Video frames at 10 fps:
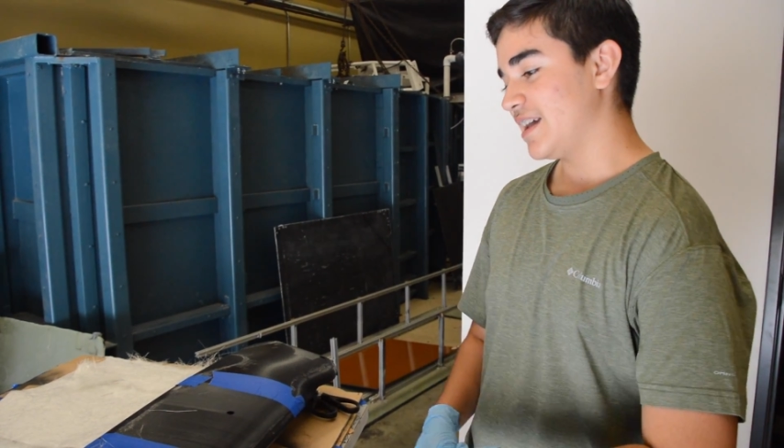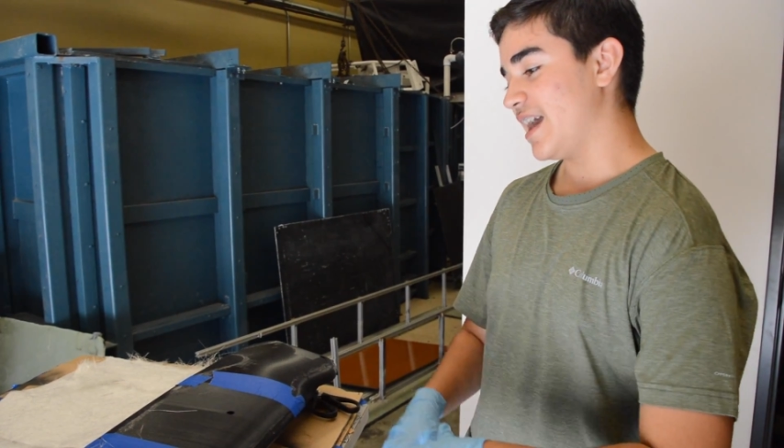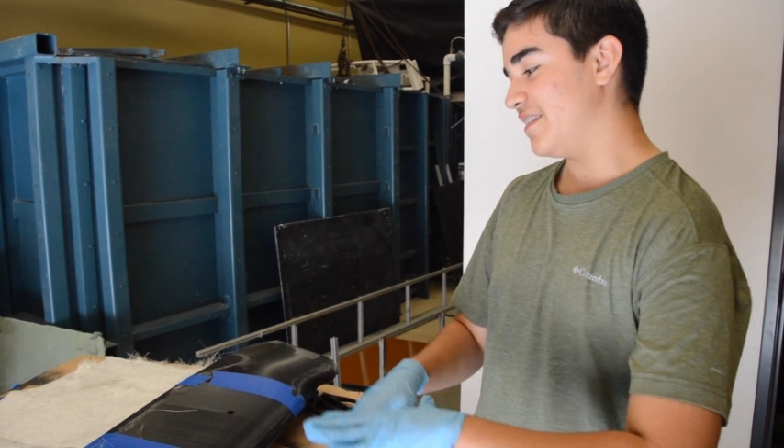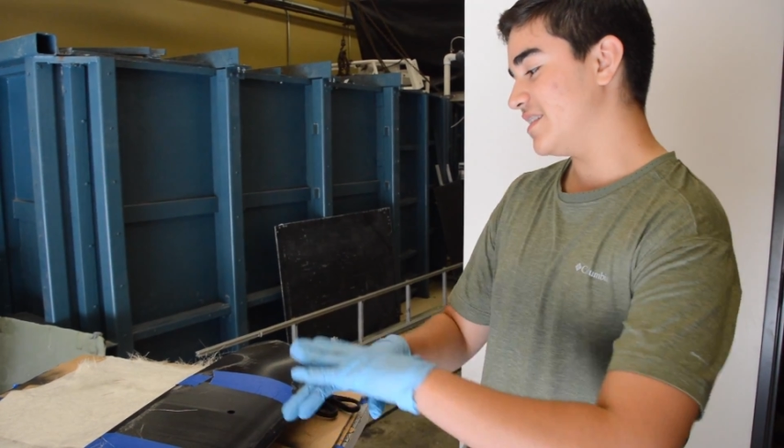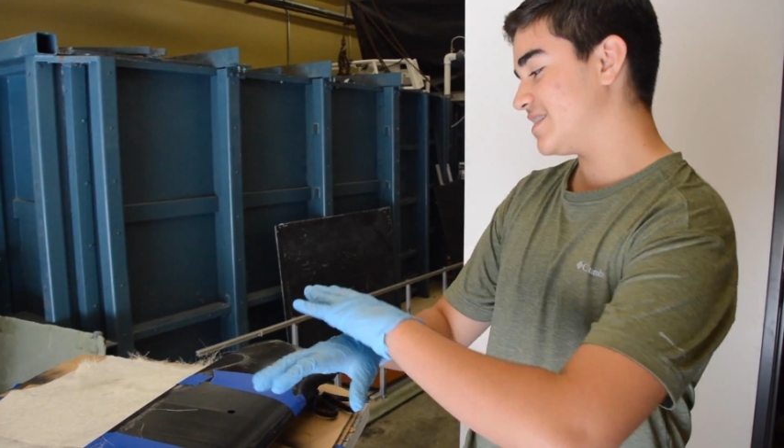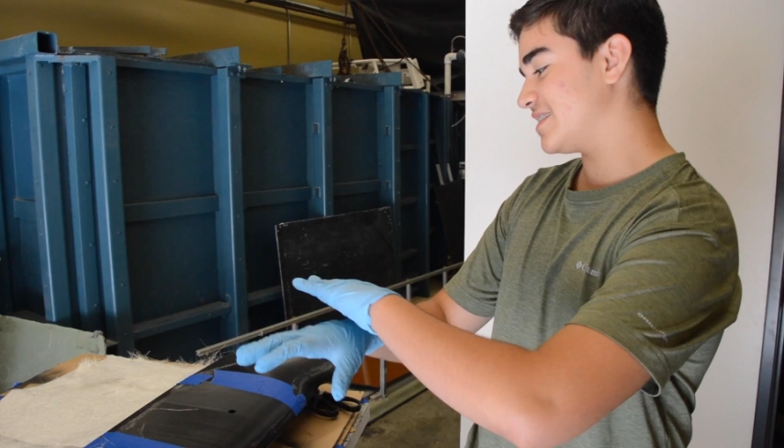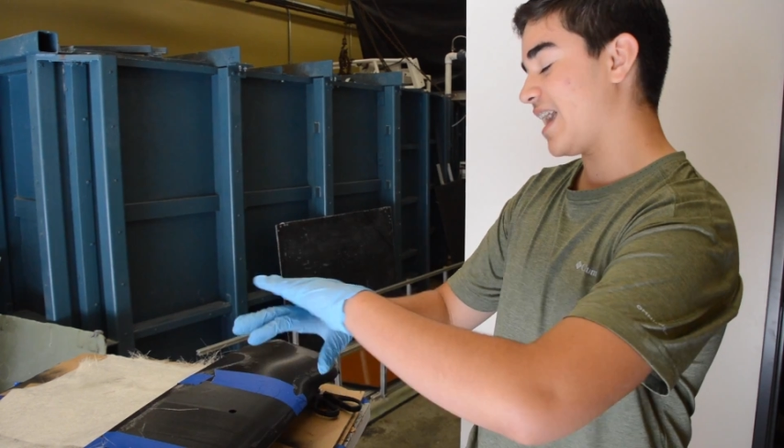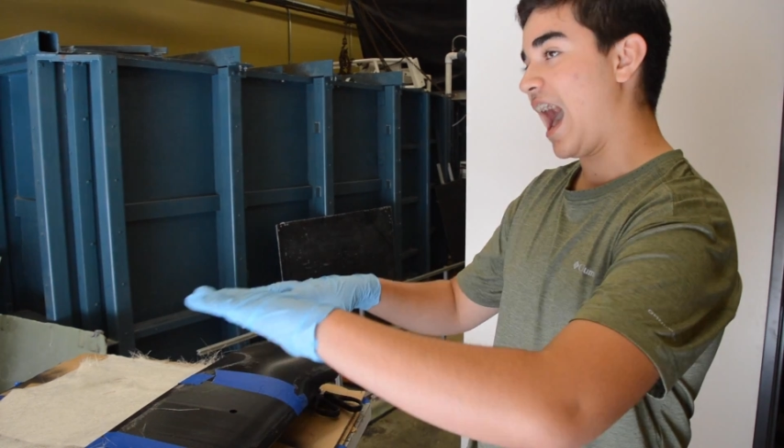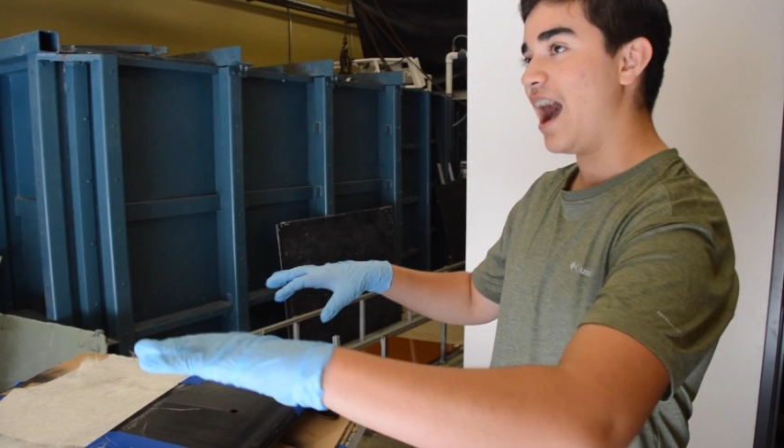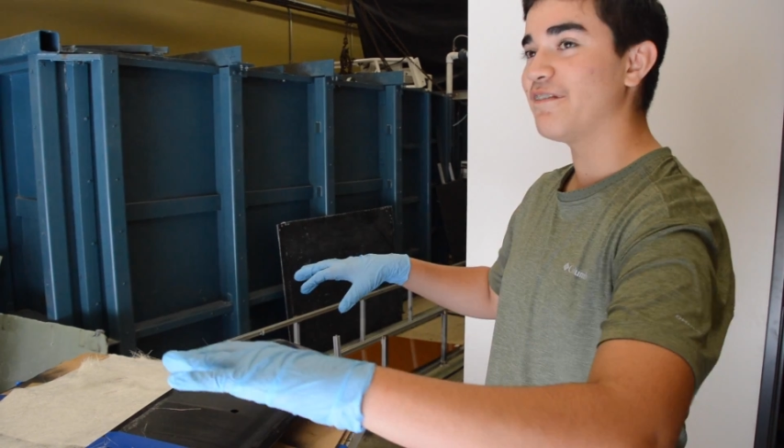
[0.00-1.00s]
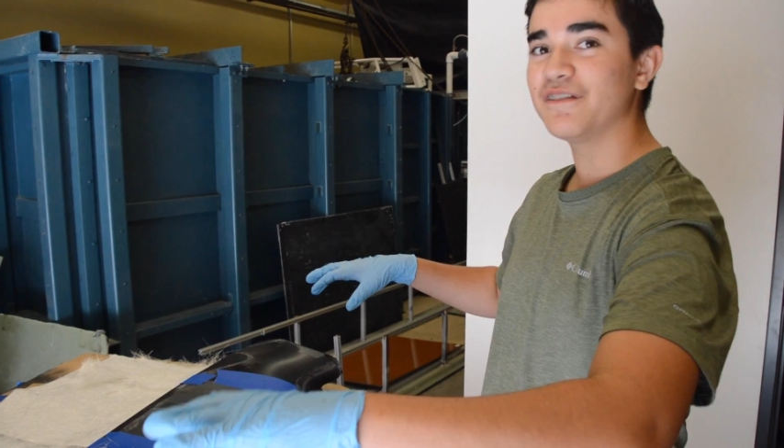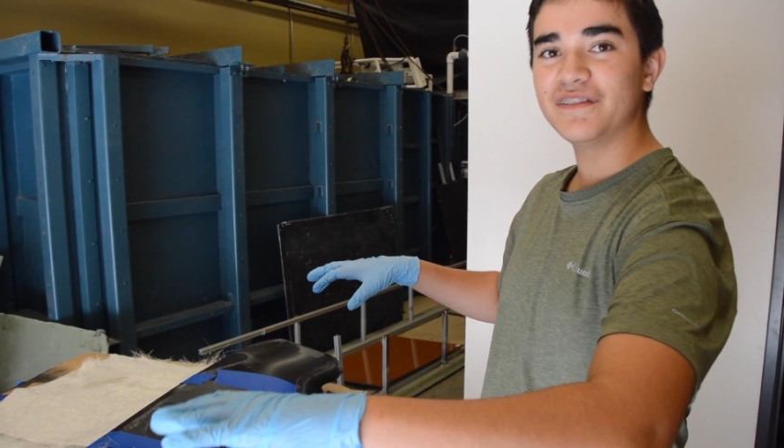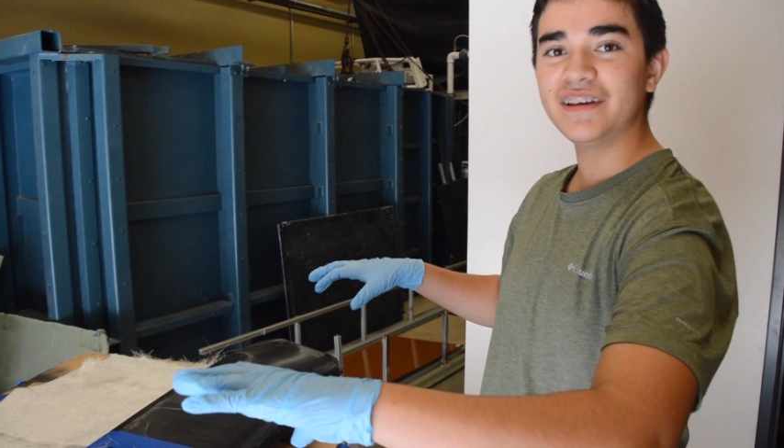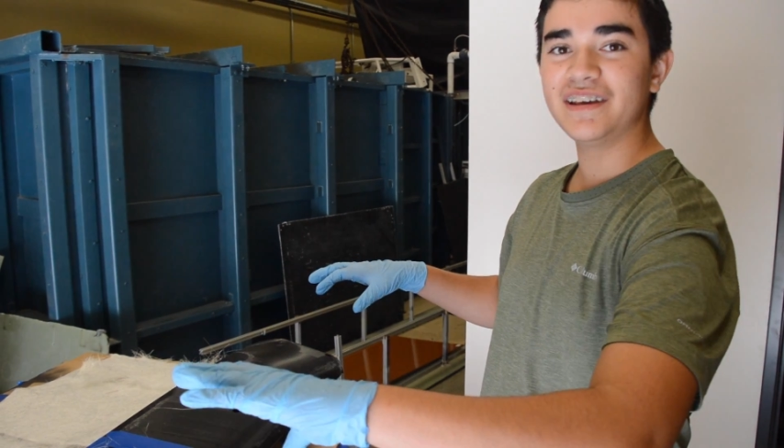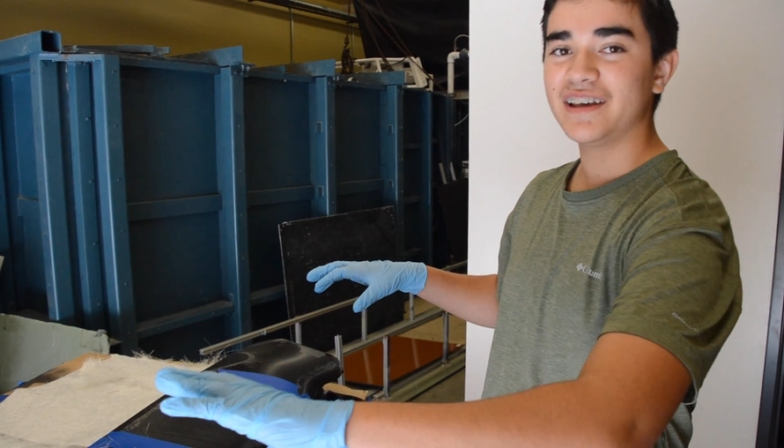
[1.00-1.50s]
And this is half
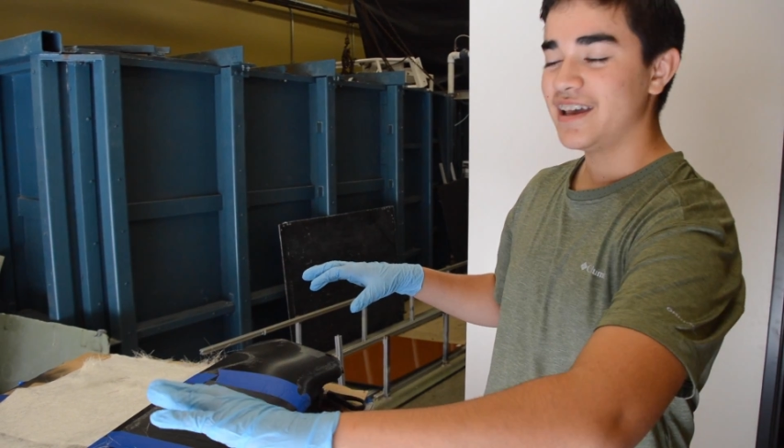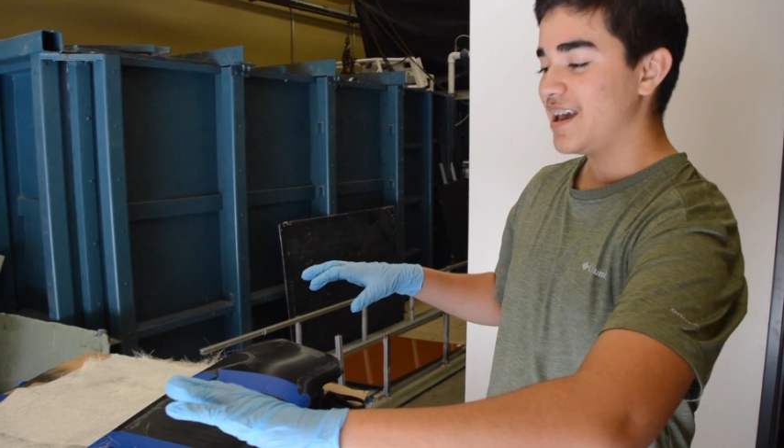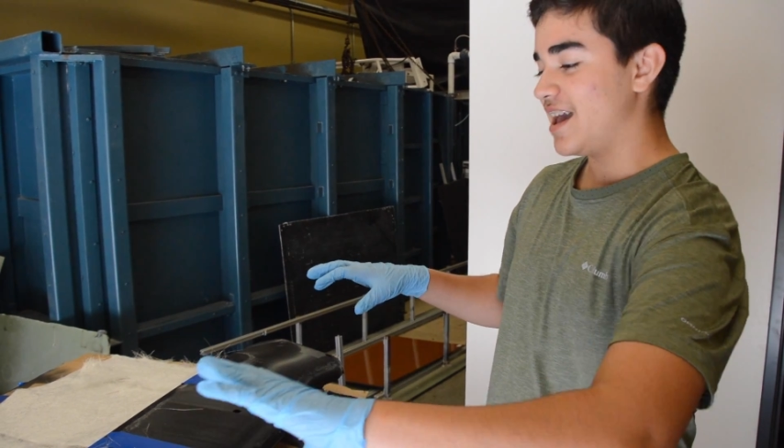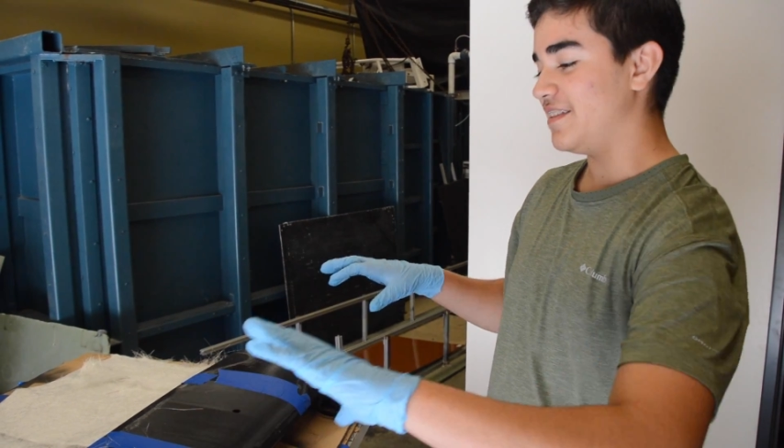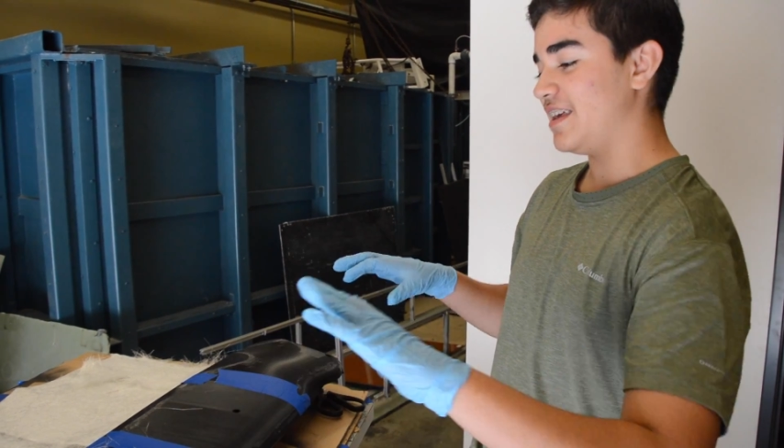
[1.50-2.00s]
of it, and